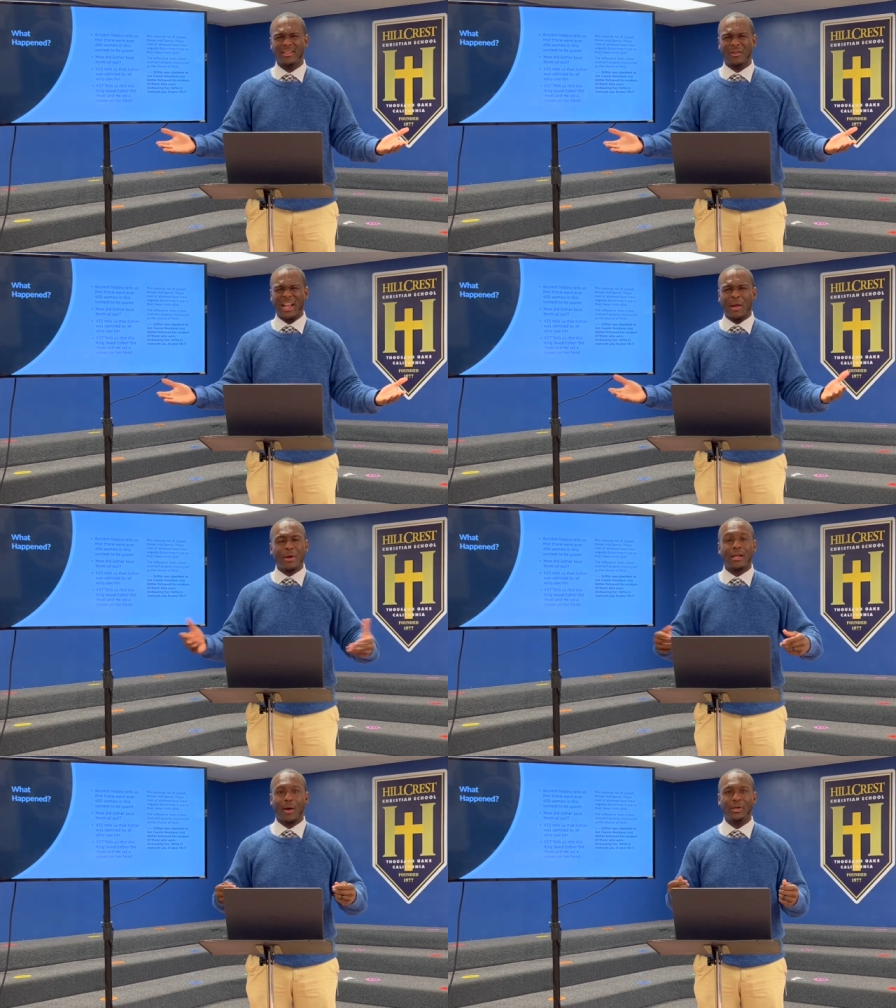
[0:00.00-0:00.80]
Right? Can
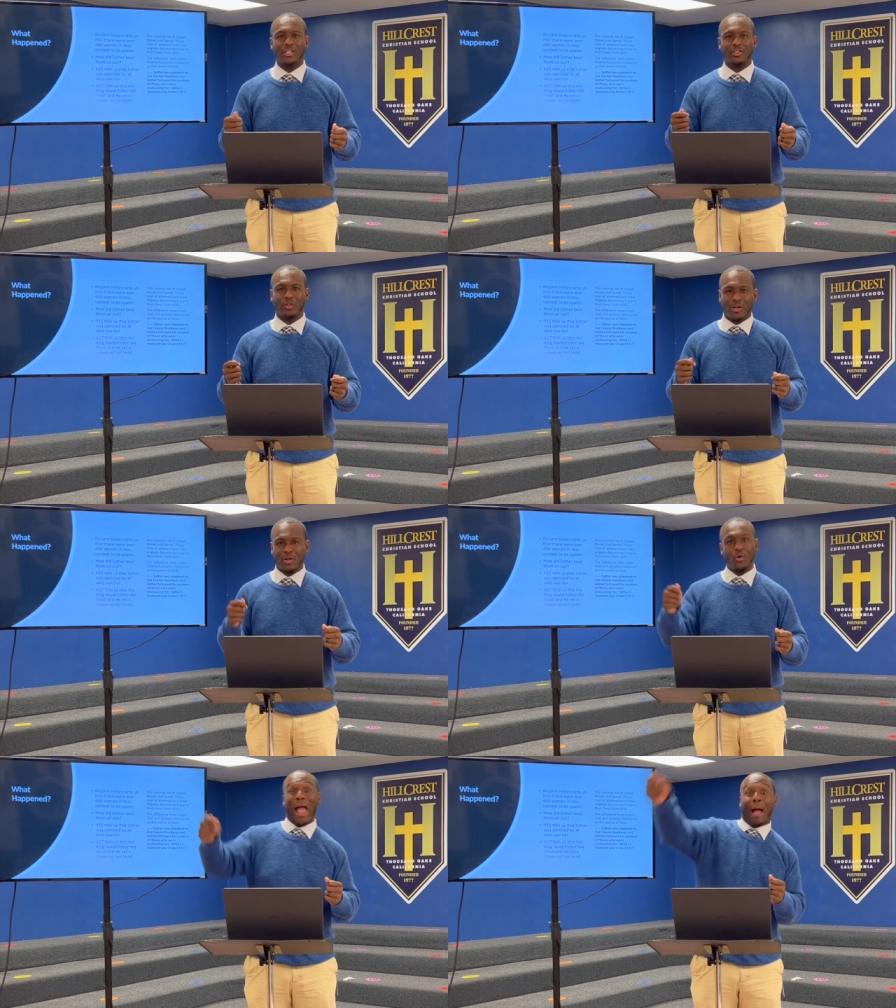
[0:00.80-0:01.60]
we can we just
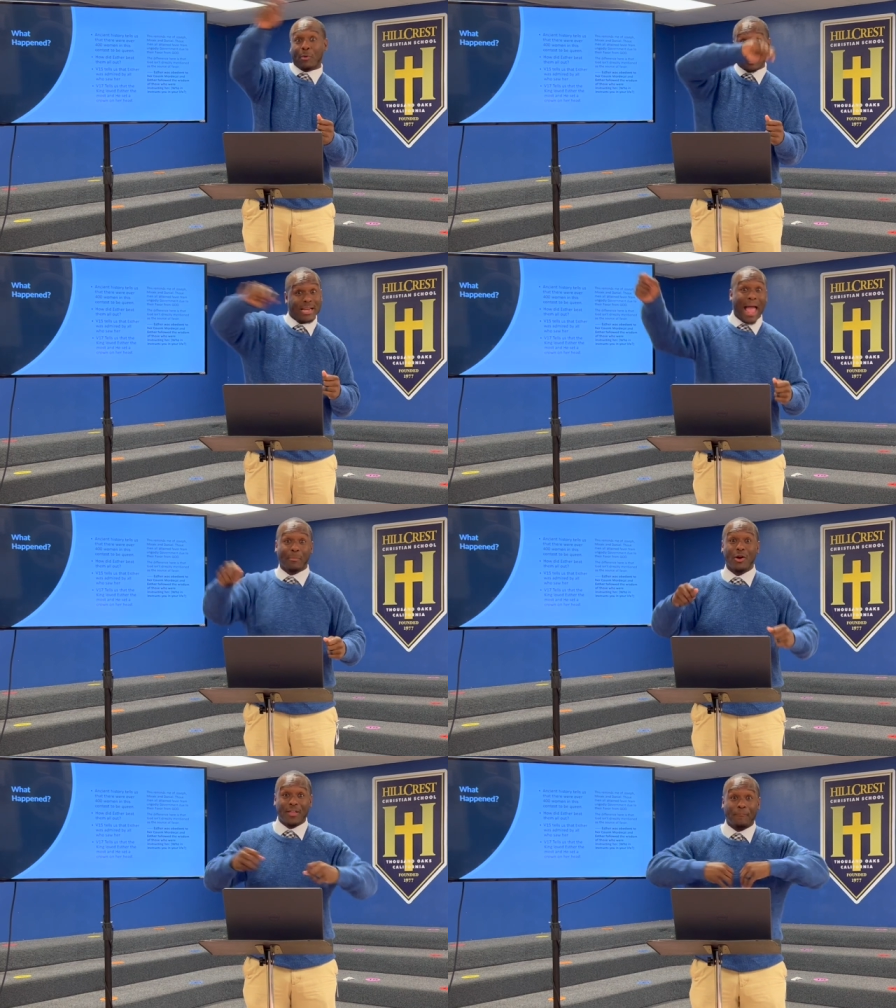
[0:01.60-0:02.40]
do
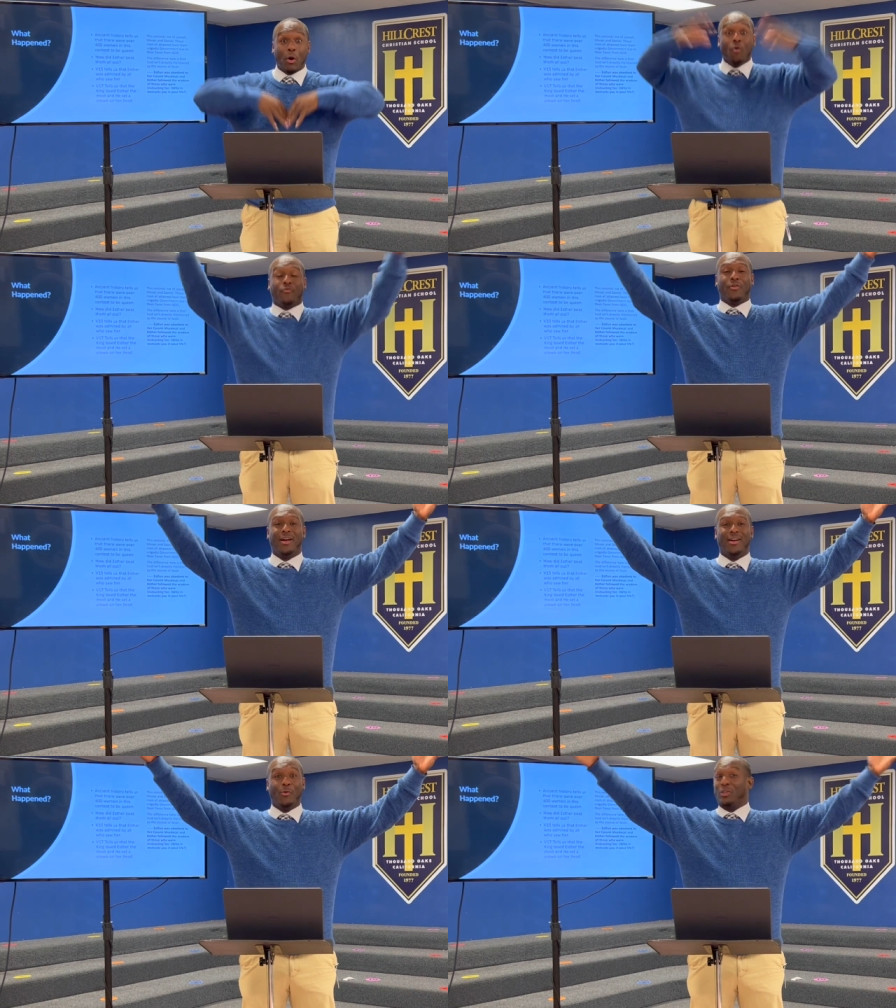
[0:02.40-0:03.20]
abracadabra and then poof,
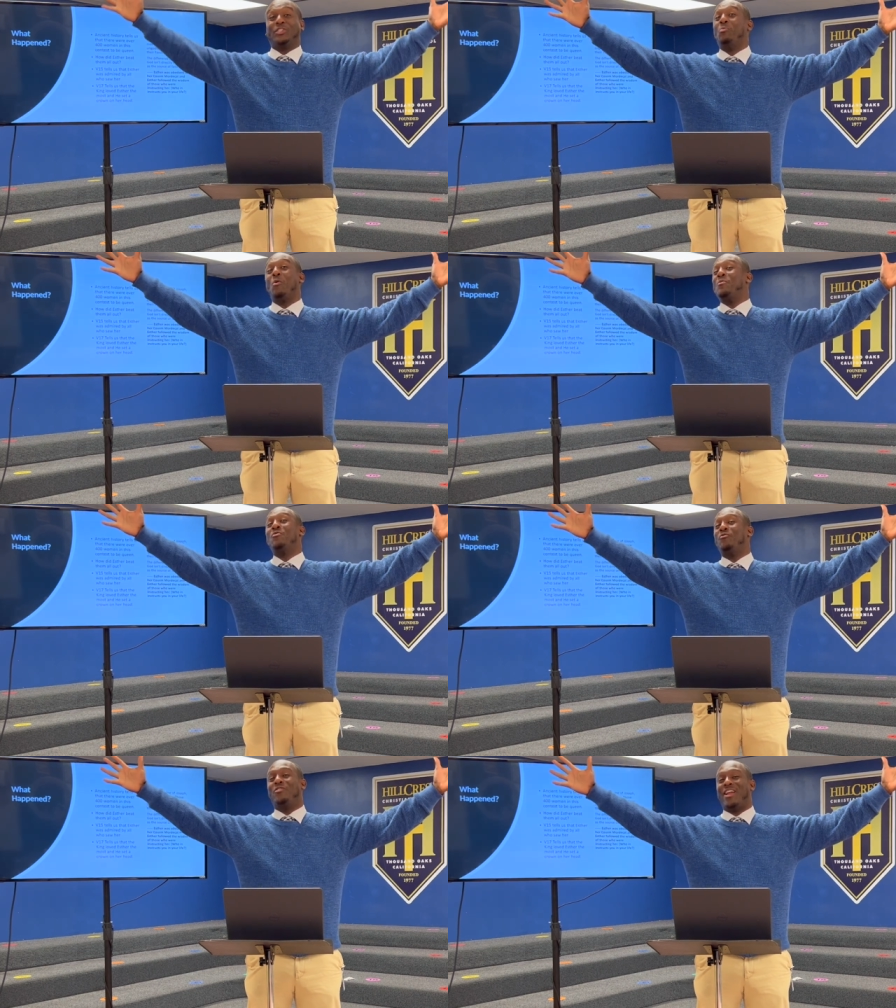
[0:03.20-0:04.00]
we're just more
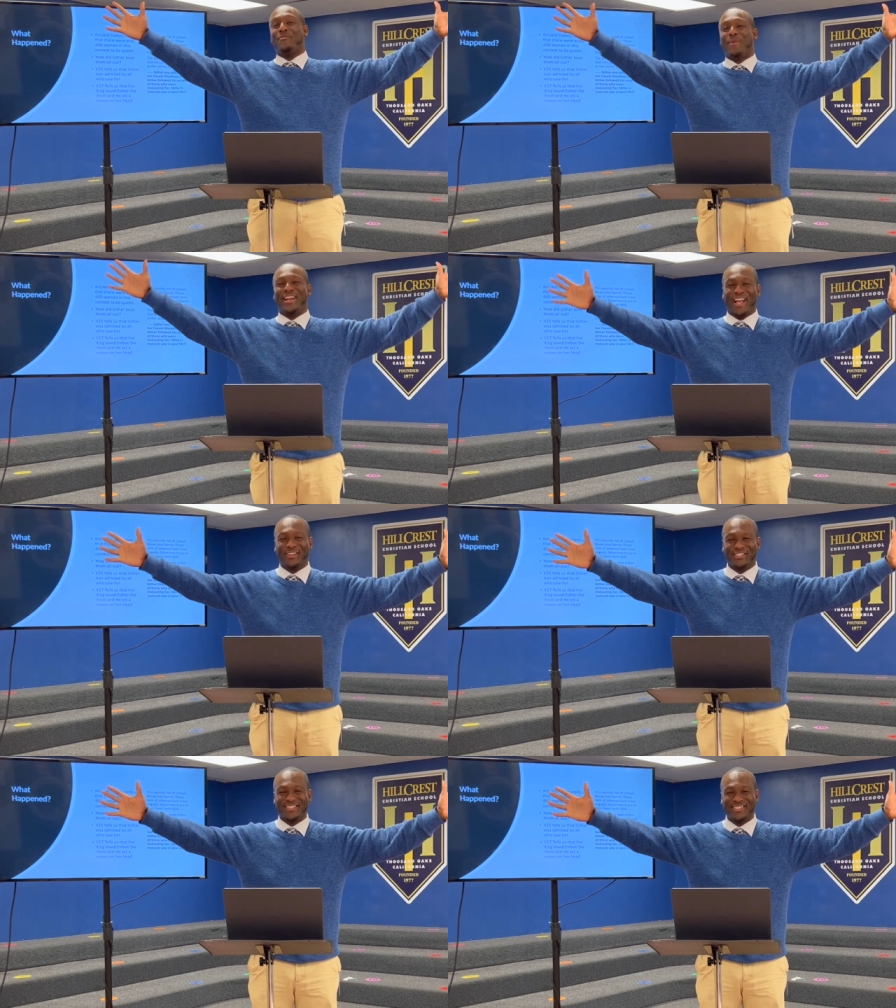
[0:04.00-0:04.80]
beautiful than everybody
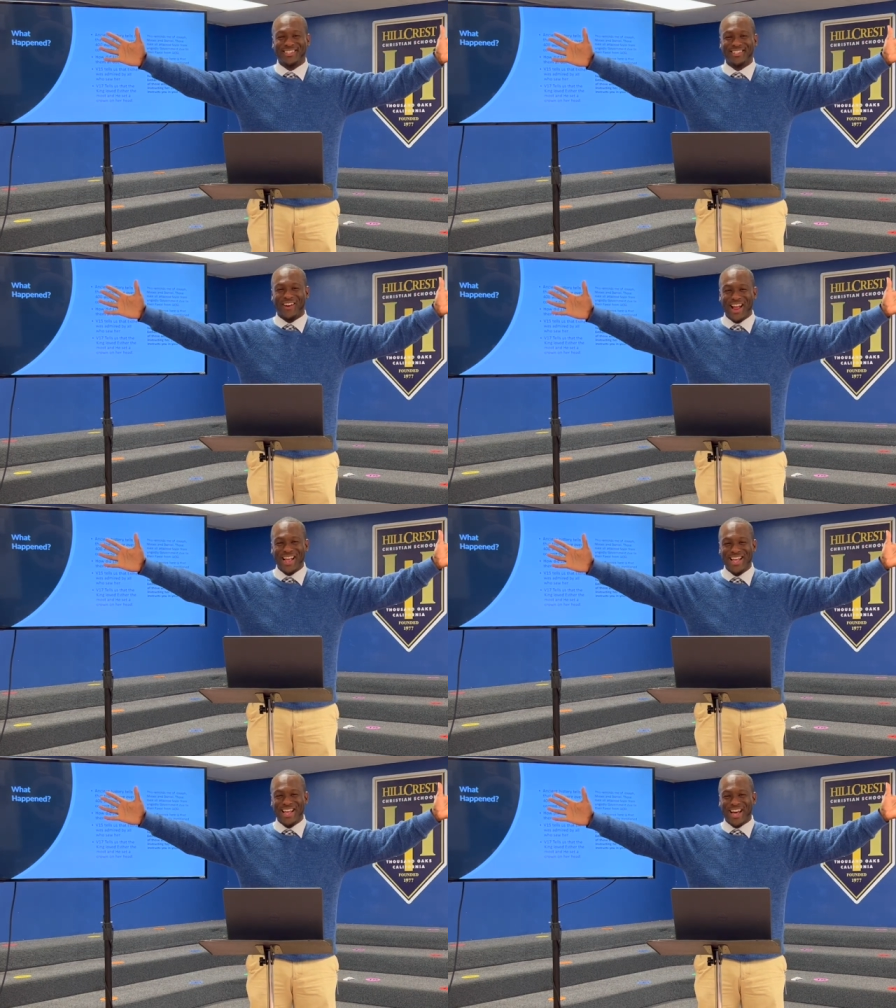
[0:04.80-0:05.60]
else, right?
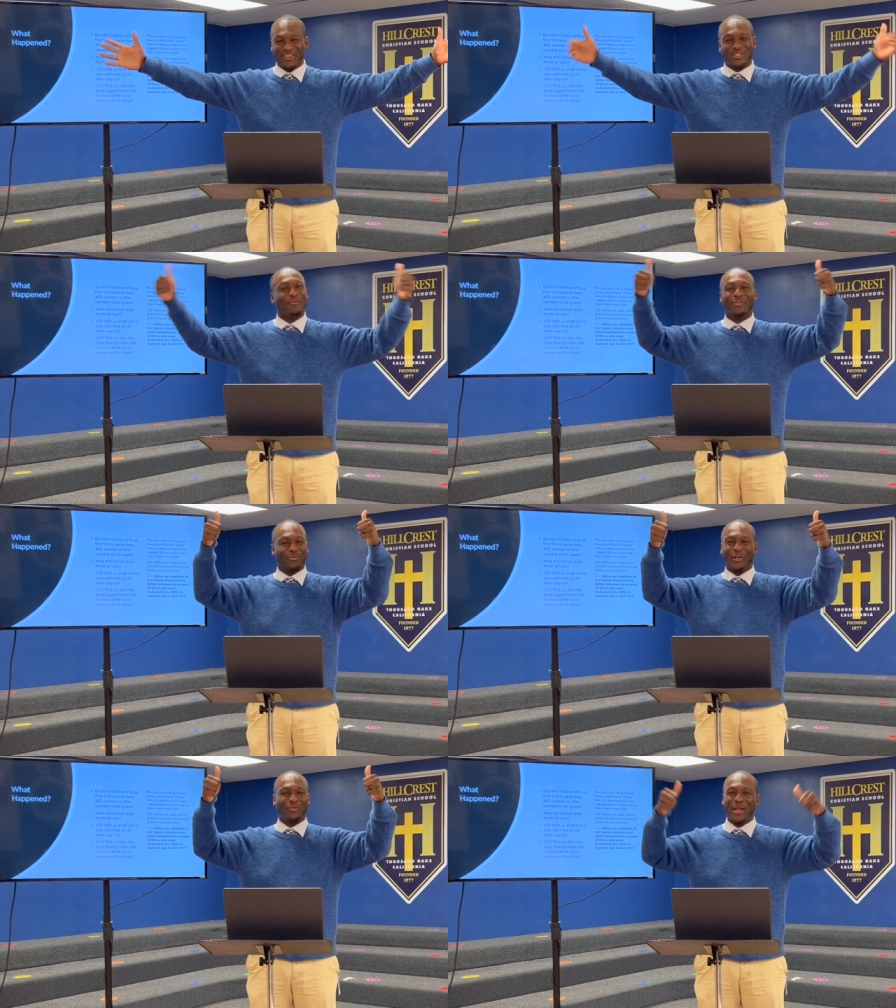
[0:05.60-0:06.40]
I know some of us
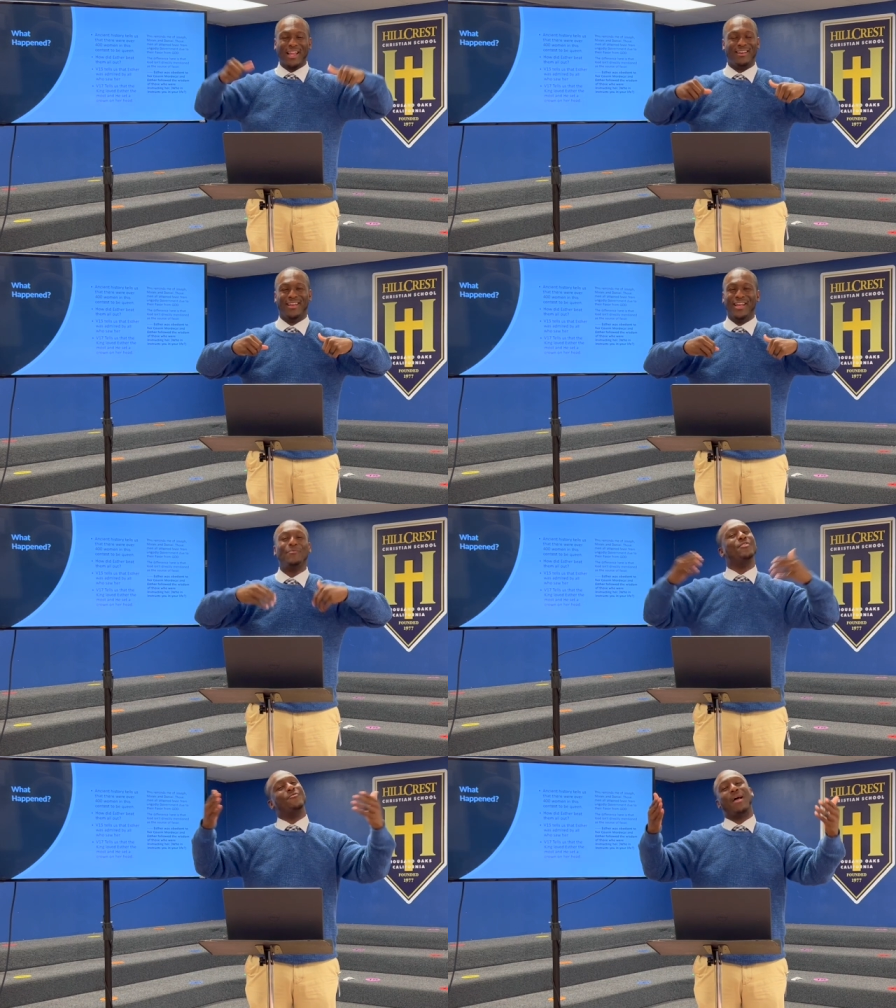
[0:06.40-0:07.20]
wish we can
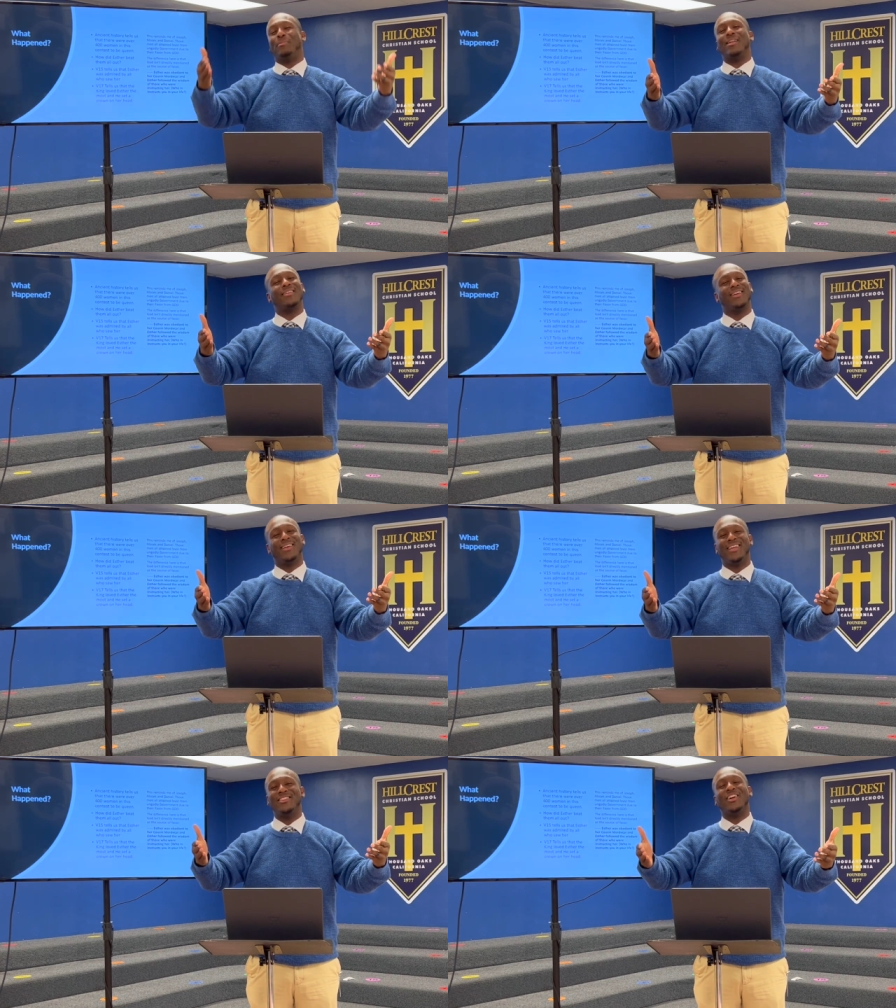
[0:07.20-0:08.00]
do that, but the